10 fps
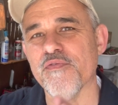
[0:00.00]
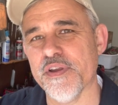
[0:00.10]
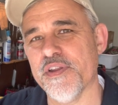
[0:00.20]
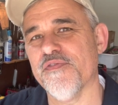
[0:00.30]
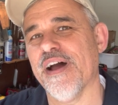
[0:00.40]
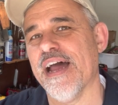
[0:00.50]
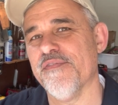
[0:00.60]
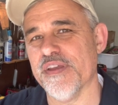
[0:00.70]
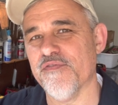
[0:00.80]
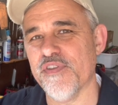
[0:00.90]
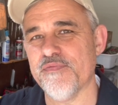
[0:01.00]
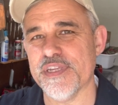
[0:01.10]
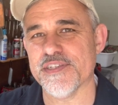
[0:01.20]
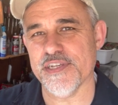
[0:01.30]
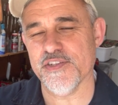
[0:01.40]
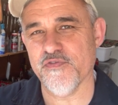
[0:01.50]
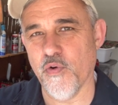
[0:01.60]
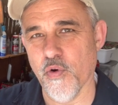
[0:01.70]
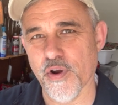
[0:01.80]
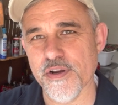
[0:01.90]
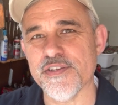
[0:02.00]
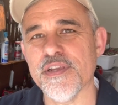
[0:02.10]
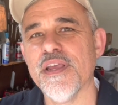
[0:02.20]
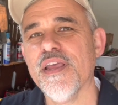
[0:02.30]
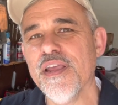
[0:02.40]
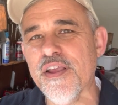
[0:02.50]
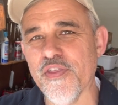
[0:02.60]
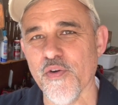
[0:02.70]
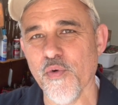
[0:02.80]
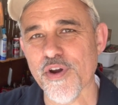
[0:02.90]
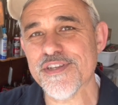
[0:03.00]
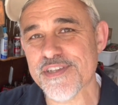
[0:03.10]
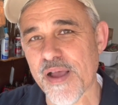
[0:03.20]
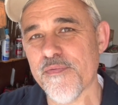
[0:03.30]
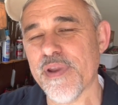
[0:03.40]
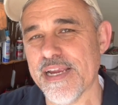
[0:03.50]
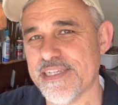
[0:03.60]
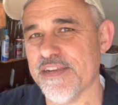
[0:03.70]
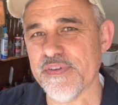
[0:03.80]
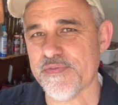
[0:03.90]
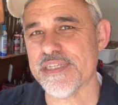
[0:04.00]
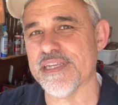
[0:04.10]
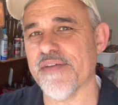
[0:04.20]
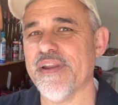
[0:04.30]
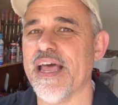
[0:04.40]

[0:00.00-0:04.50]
55, and 56 Fords. There were some 1957